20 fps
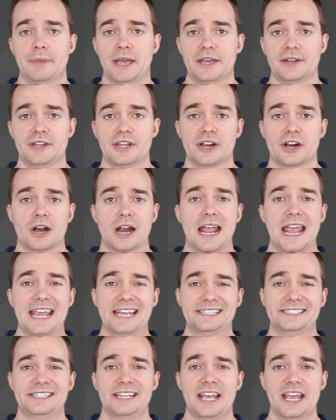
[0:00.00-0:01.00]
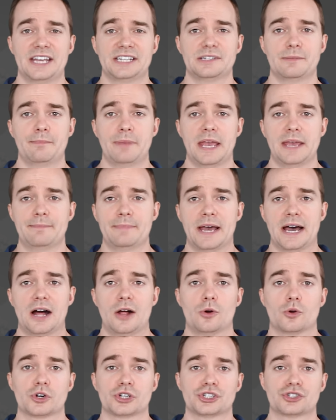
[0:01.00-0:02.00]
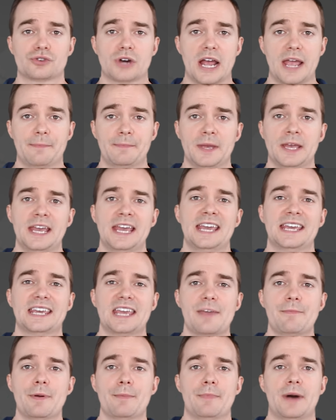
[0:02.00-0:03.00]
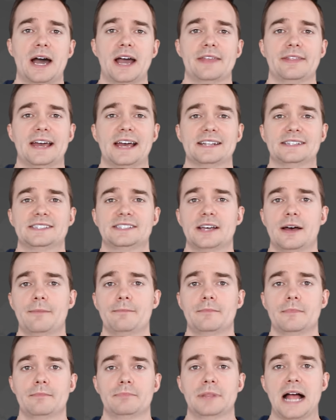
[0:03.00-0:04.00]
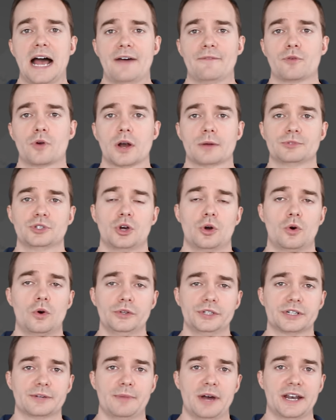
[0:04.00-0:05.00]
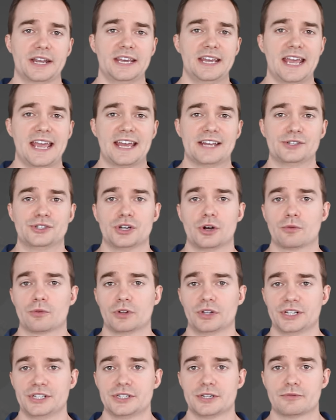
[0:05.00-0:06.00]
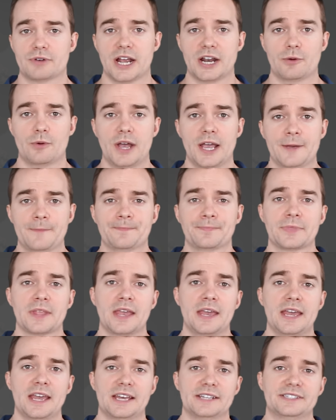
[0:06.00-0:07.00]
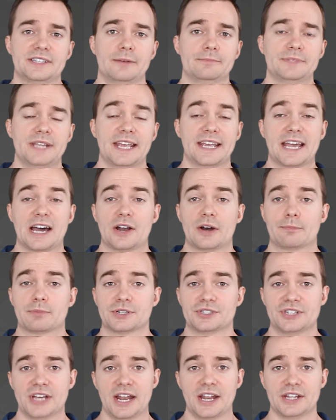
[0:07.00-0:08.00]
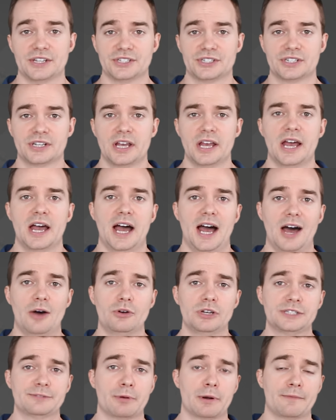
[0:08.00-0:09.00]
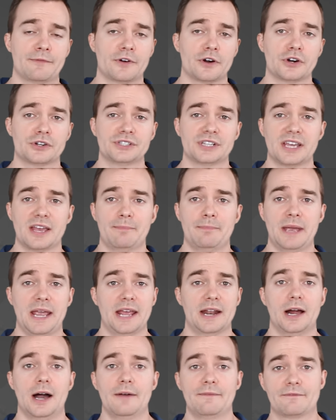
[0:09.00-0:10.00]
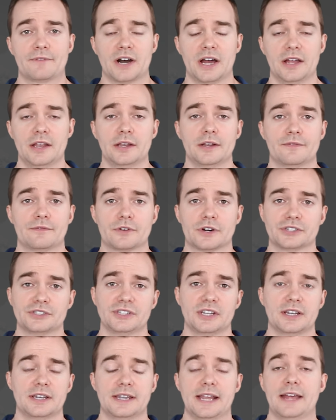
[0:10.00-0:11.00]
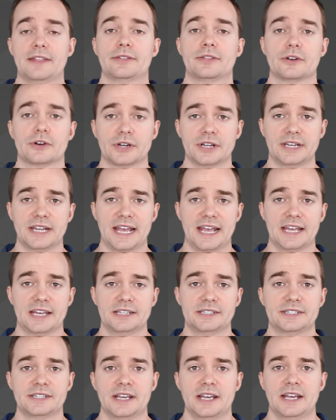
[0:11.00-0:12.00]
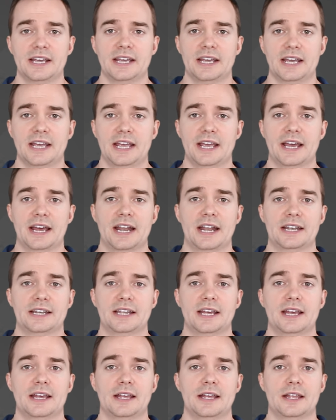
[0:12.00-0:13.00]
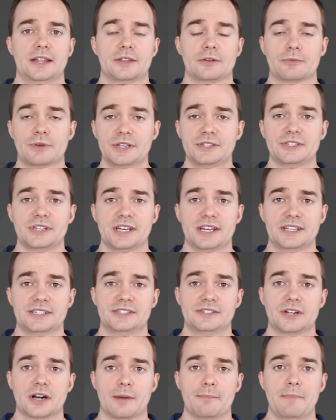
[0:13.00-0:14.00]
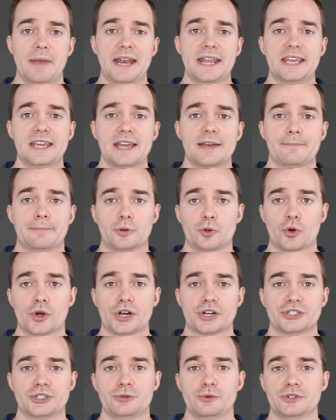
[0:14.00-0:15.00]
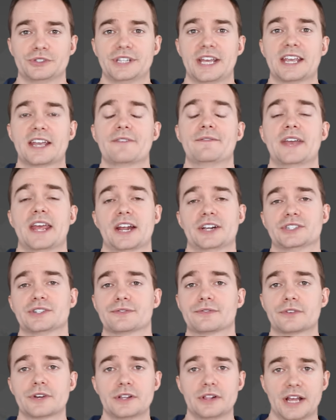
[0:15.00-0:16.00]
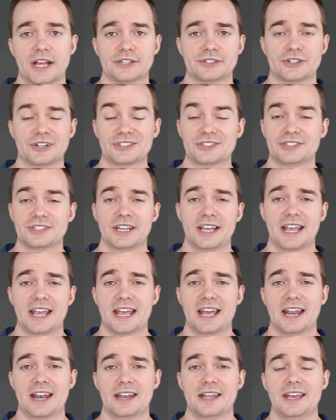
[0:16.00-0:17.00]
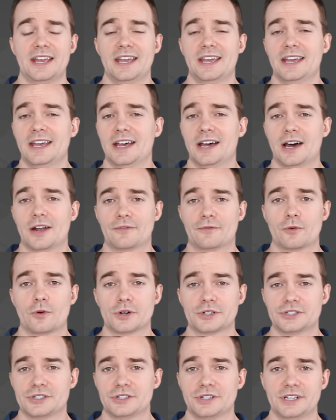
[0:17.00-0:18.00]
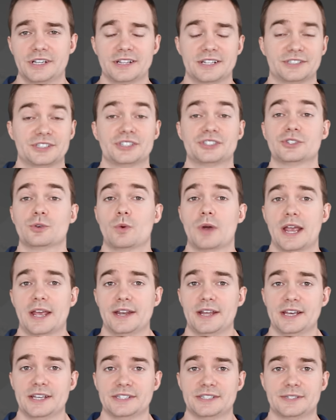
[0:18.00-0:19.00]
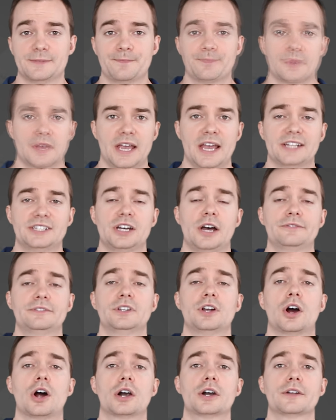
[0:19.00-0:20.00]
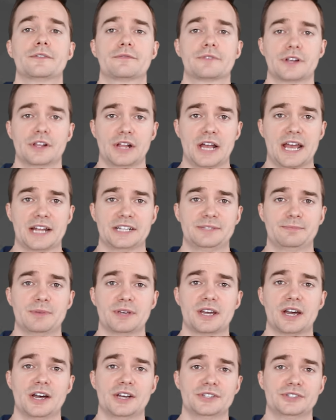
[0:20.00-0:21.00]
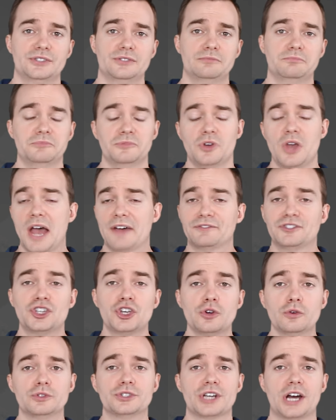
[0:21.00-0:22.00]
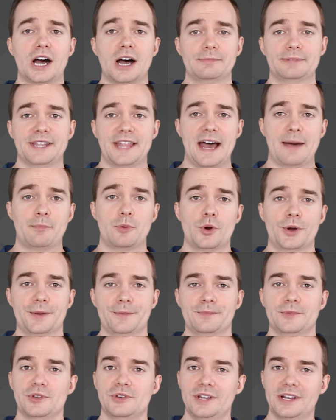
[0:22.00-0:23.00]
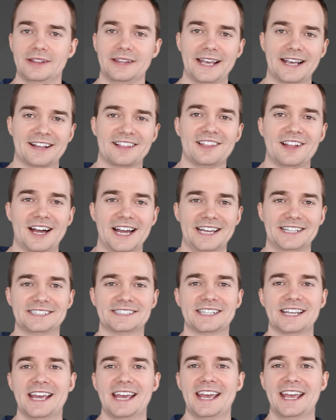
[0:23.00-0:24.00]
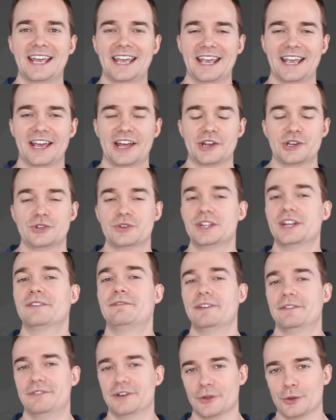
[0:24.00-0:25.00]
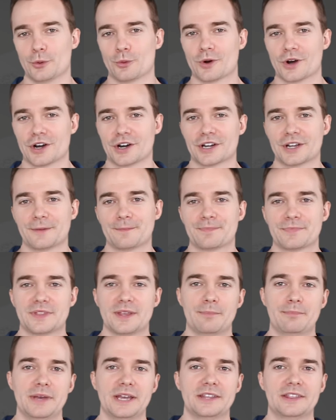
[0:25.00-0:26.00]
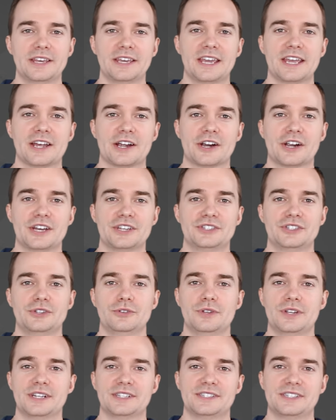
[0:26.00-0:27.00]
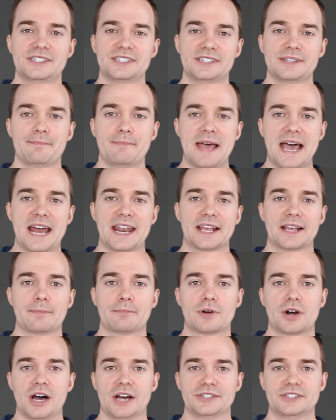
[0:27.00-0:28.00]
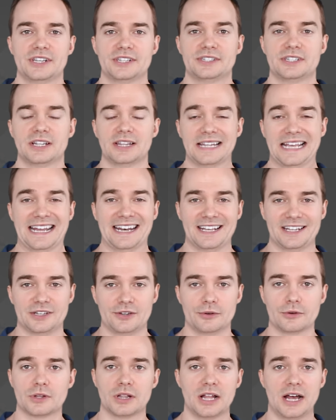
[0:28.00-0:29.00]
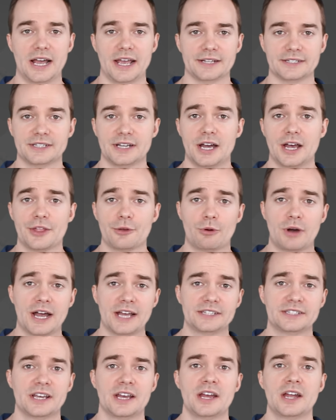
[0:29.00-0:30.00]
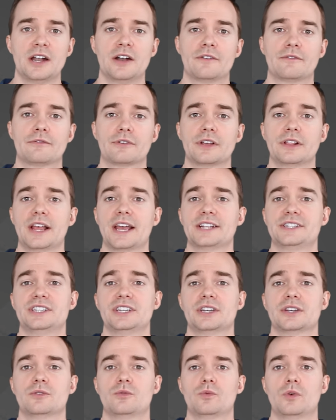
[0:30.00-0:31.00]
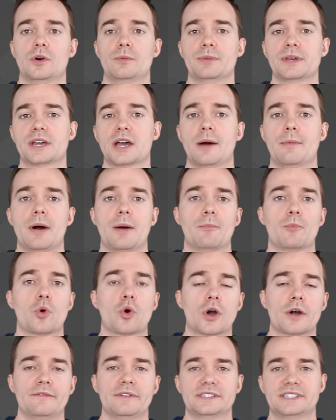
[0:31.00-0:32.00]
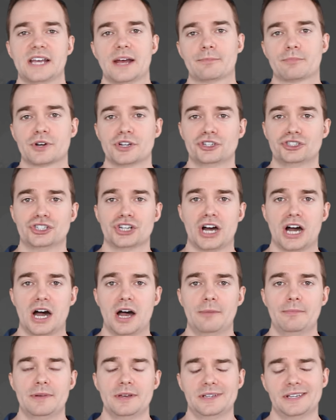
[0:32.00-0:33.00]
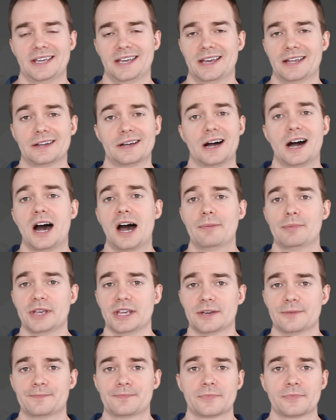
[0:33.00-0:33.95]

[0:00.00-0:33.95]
Payoneer, ACH, PayPal, or Stripe. Keep in mind that some platforms hold your money and don't release it right away, and some take out a percentage. I always prefer to get paid upfront versus net 30 days. And the reason is there are many employers who will take advantage of freelancers. And unfortunately, that's just the way it is. It's often hard to freelance because you have two jobs at that point. You need to land clients and you need to fulfill the work. The big thing here is you need a systematic process to landing new clients. Otherwise, freelancing will become more of a temporary job and hobby.